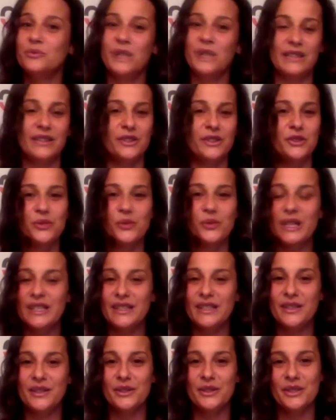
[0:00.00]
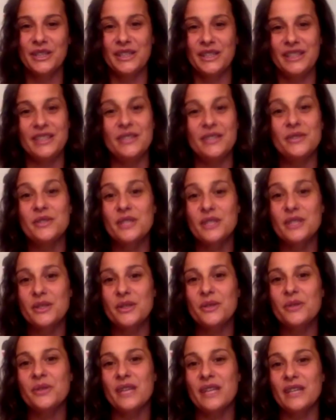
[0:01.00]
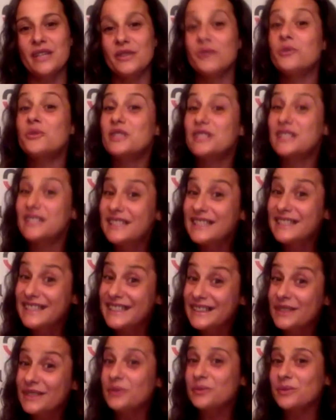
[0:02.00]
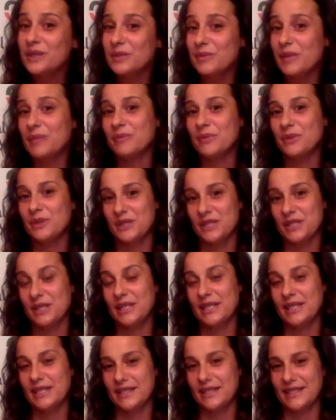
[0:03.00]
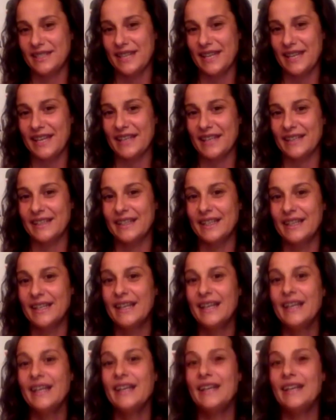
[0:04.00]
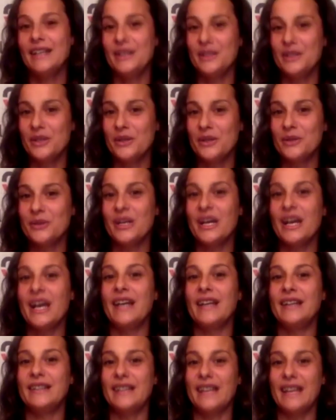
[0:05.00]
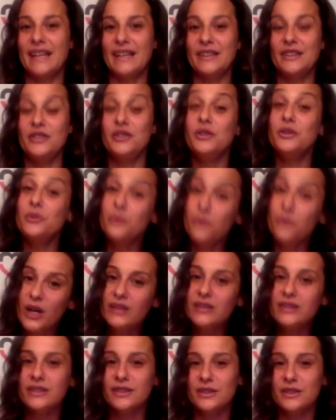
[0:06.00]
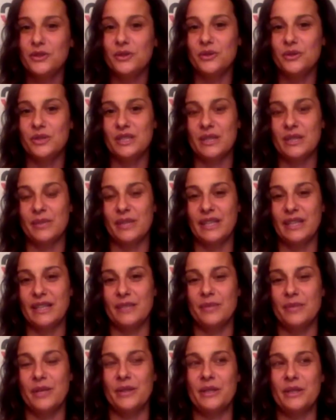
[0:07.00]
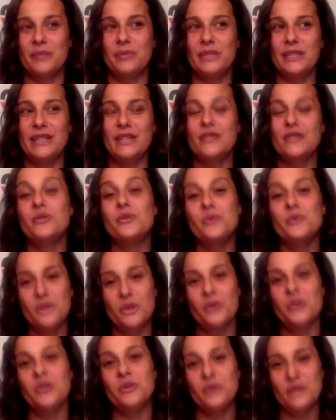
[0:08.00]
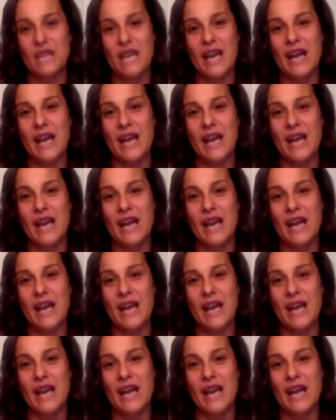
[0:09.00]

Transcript: 20, 30 years ago that you still remember to this day, and you want to do something about it because you know you can.